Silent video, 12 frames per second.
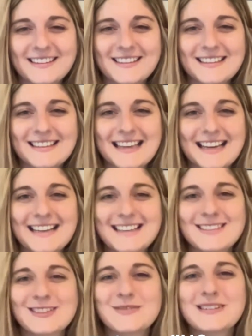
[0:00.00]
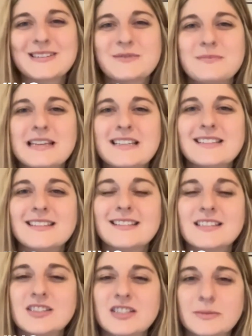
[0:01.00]
Yeah, so Mr. Beast is
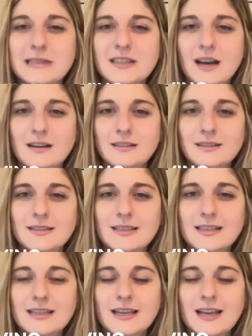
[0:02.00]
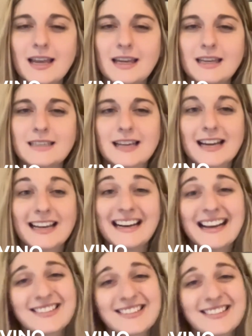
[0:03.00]
Jimmy Donaldson. And I had
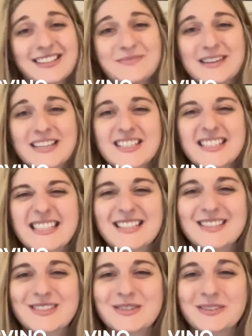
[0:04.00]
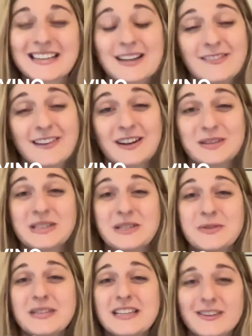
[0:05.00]
actually pitched this story around two
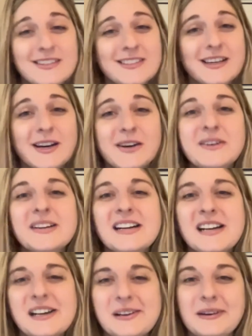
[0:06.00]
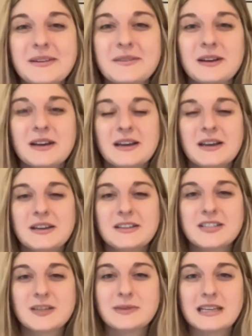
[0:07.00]
years ago when
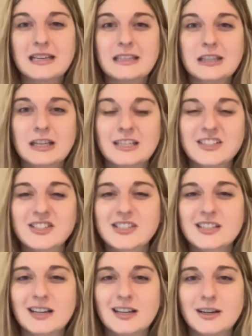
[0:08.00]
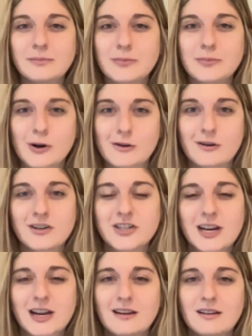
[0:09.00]
Jimmy launched a burger
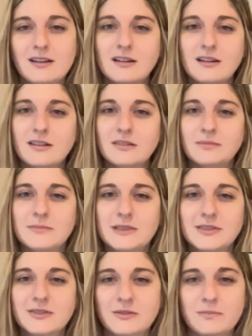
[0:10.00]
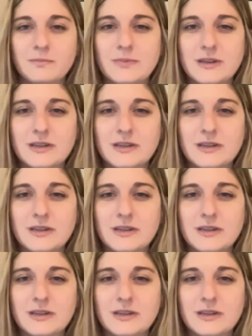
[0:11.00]
chain called Mr.